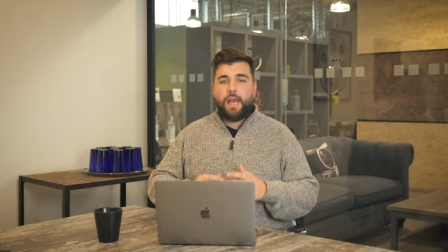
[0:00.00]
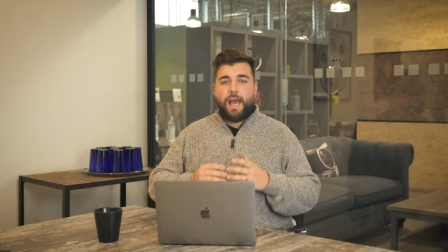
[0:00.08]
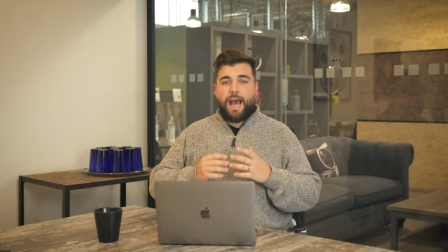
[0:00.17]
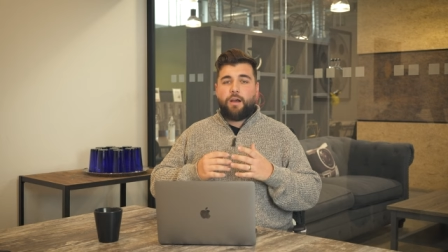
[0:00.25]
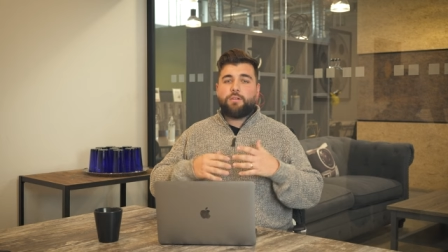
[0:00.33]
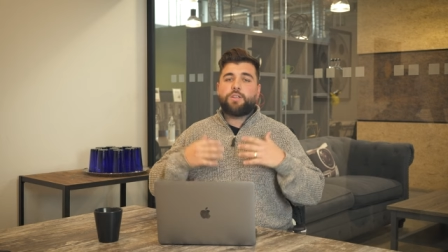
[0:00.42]

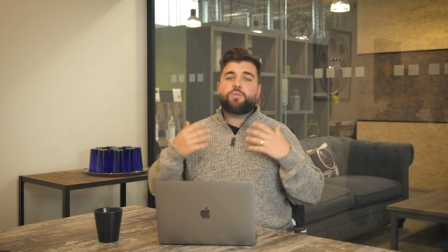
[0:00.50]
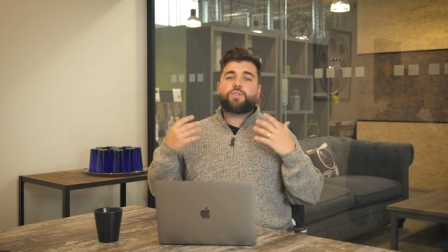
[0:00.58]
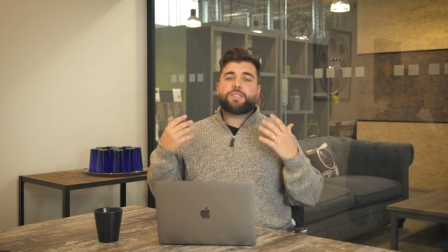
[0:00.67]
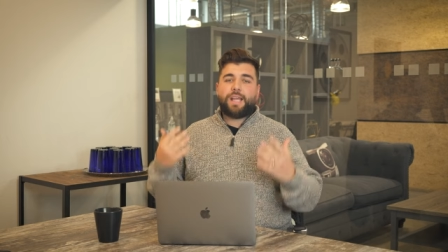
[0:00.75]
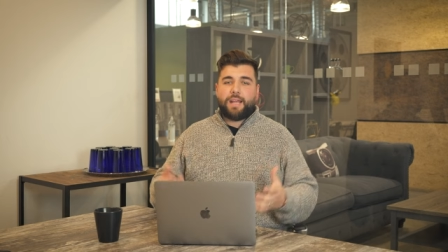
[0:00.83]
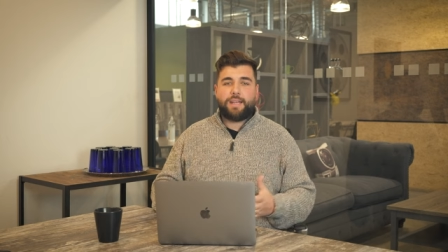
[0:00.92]
how do you
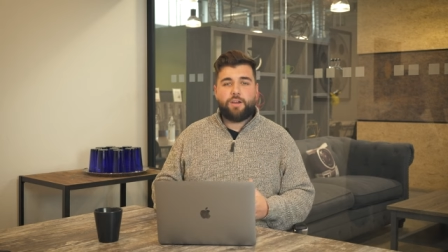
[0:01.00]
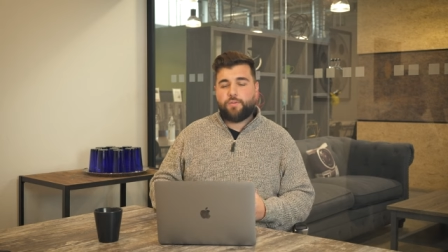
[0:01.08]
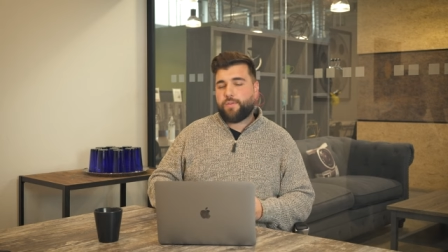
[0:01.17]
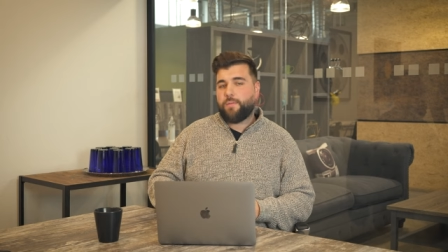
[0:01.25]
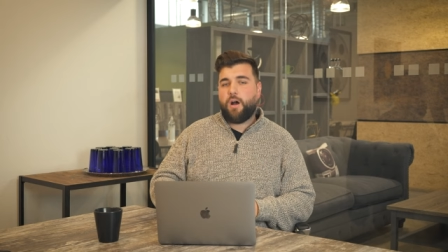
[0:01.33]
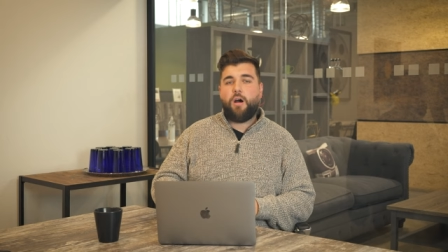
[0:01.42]
stand out
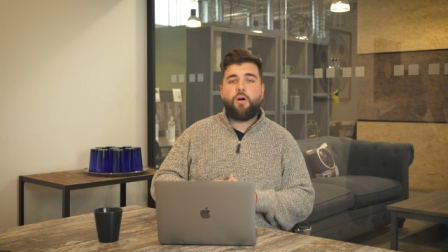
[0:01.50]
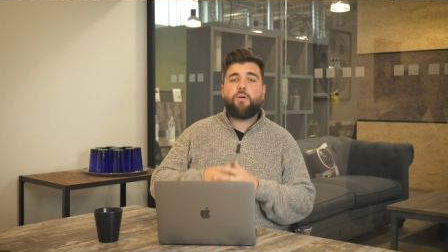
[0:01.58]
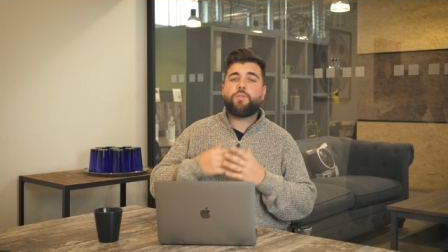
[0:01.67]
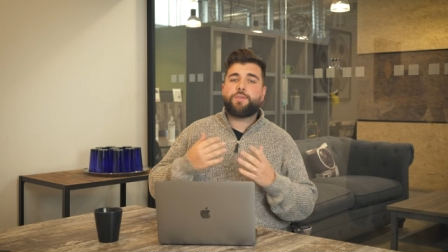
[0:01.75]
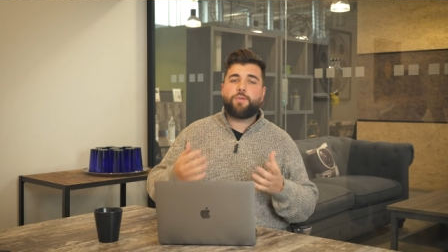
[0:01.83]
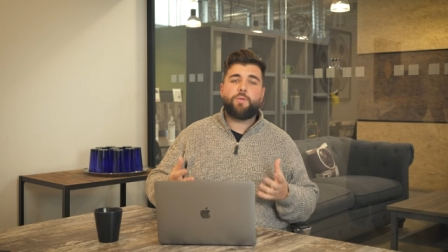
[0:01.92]
from
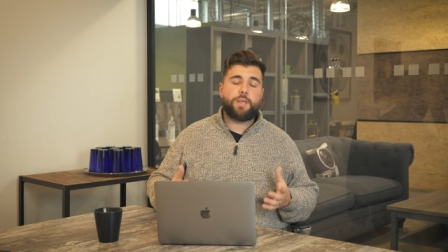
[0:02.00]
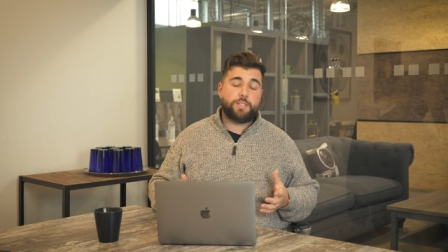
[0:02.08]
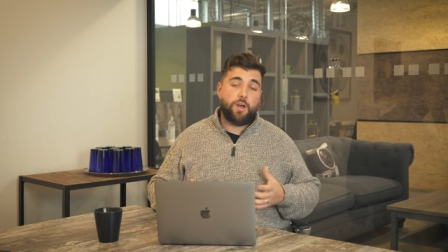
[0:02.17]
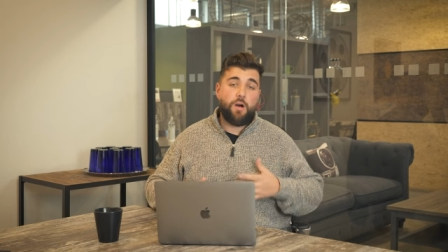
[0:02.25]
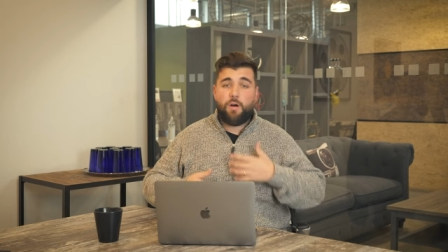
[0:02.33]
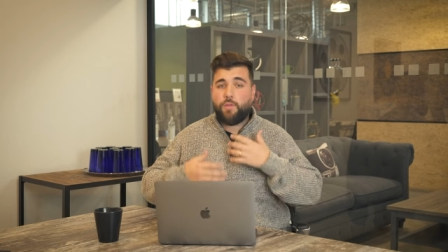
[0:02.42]
all the
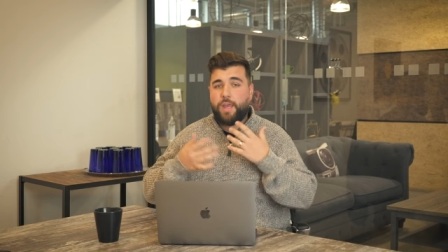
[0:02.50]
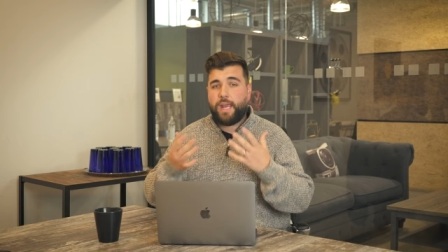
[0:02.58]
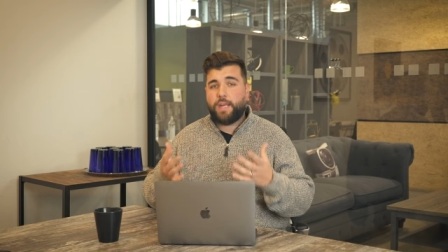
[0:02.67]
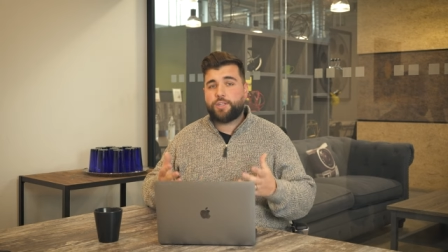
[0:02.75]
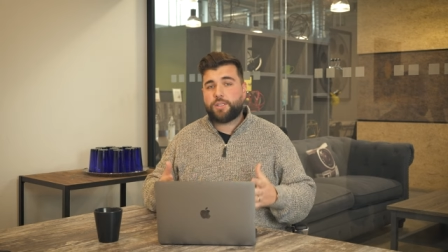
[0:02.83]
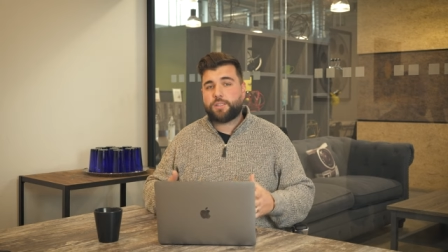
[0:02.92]
noise, all the
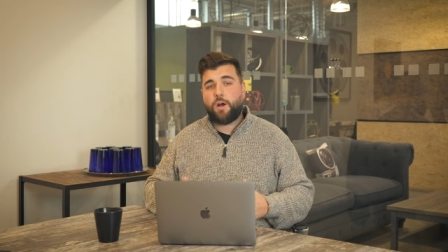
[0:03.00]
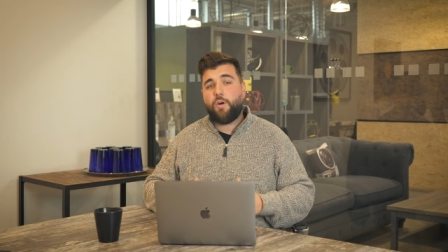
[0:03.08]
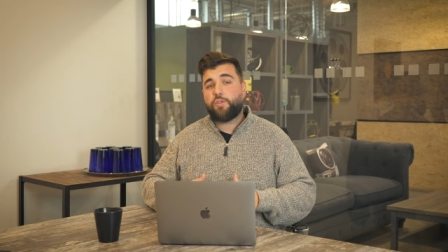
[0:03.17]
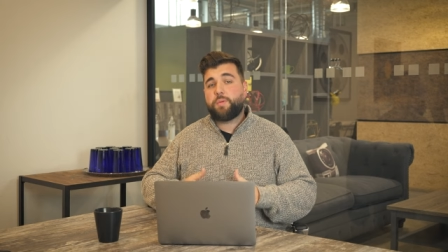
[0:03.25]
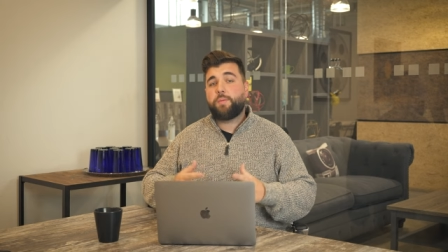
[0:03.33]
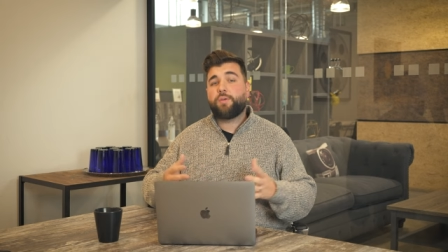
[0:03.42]
agents,
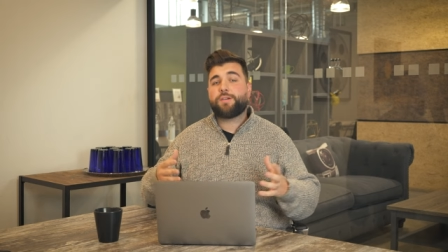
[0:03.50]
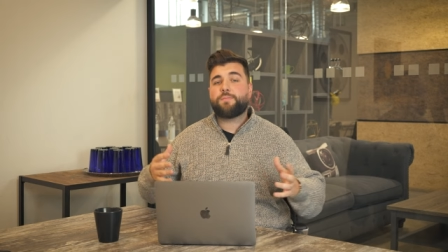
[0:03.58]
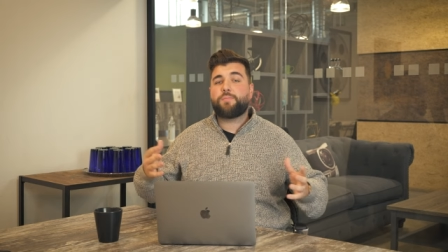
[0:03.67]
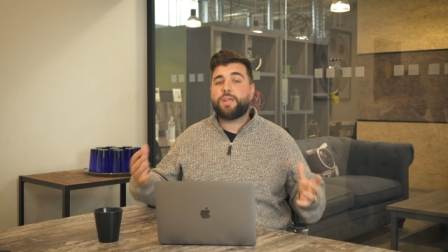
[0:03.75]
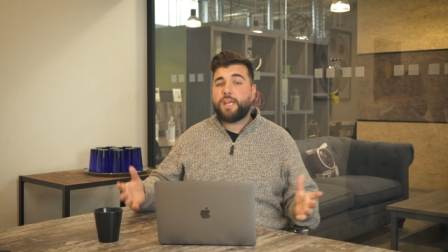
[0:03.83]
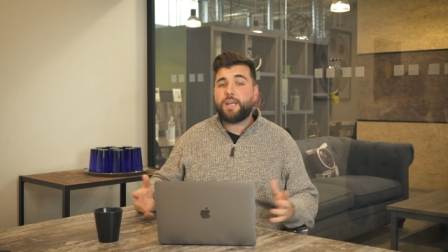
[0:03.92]
all the people
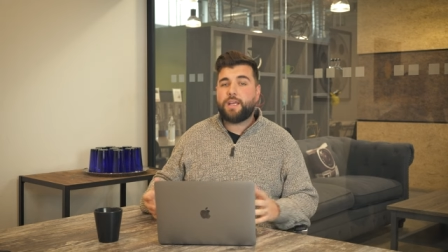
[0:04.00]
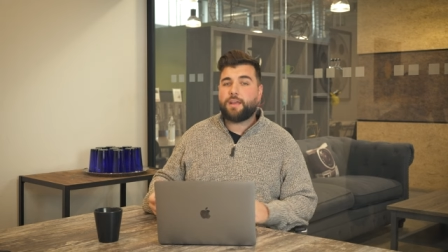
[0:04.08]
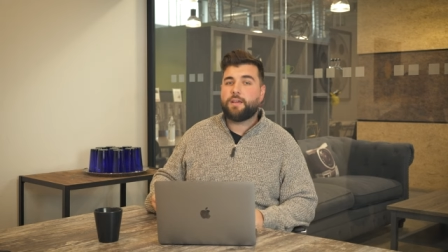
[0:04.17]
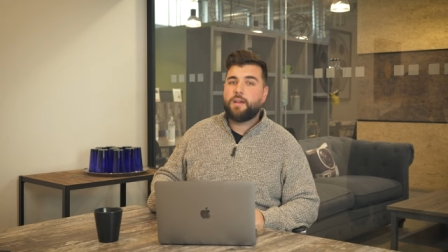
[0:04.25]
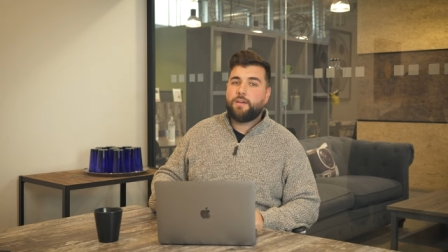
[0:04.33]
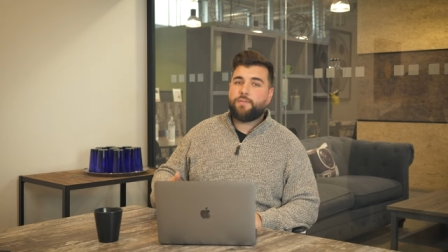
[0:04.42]

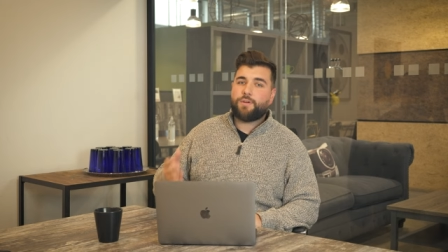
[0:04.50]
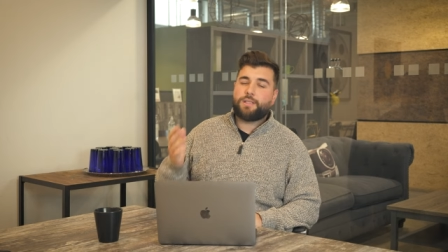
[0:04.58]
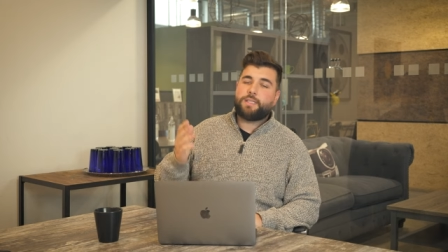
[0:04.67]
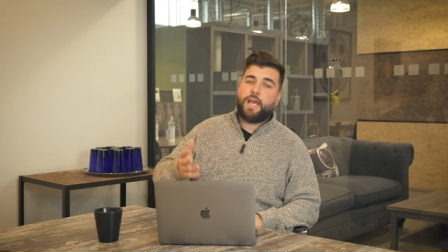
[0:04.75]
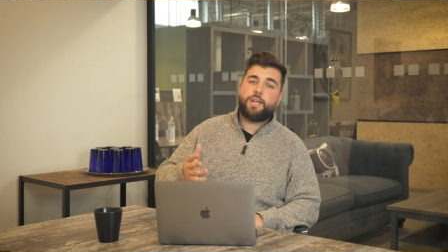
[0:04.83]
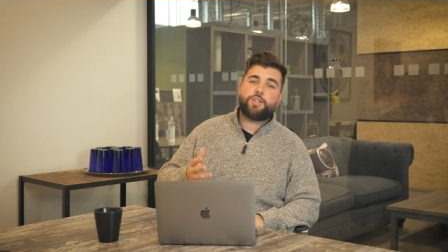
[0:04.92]
competing for
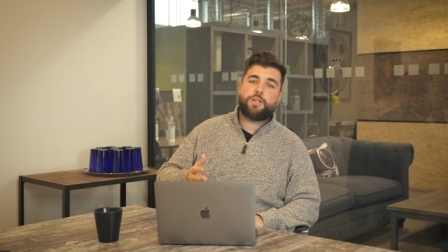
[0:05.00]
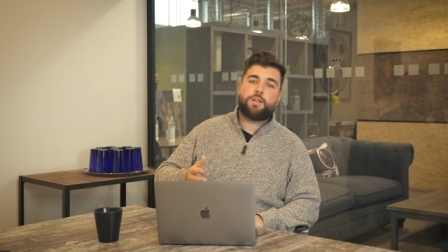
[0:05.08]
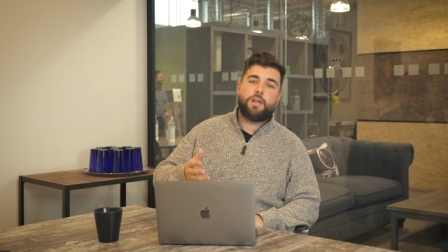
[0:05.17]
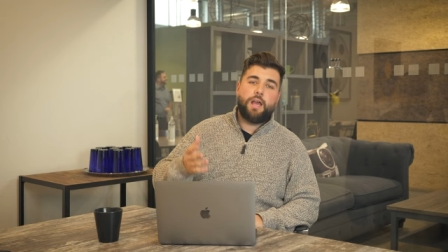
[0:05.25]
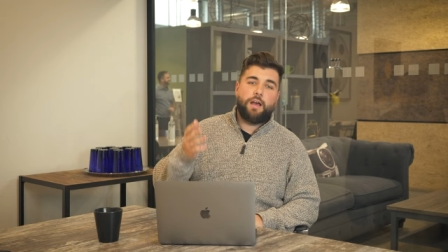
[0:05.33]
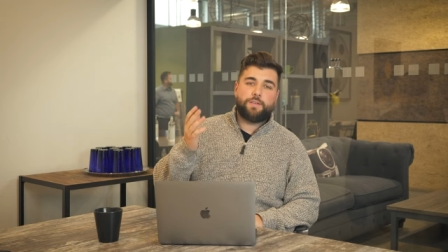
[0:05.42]

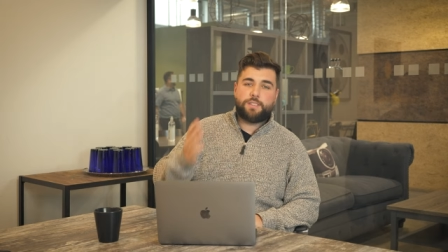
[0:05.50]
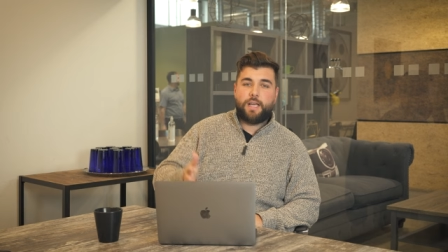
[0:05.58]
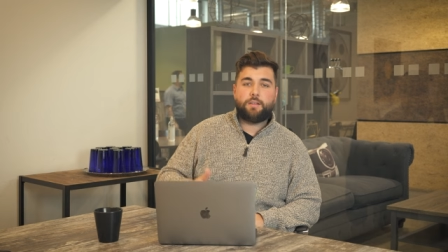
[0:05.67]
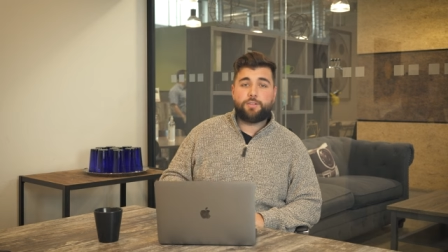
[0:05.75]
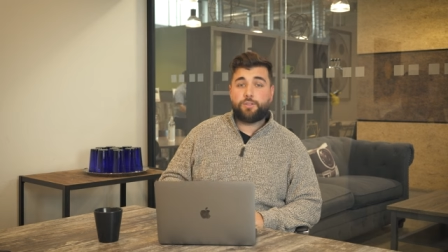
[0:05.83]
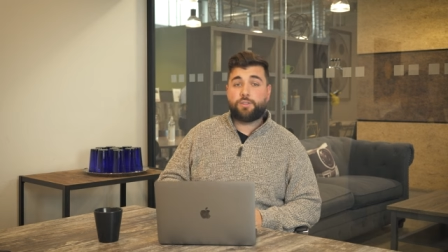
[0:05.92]
attention of sellers?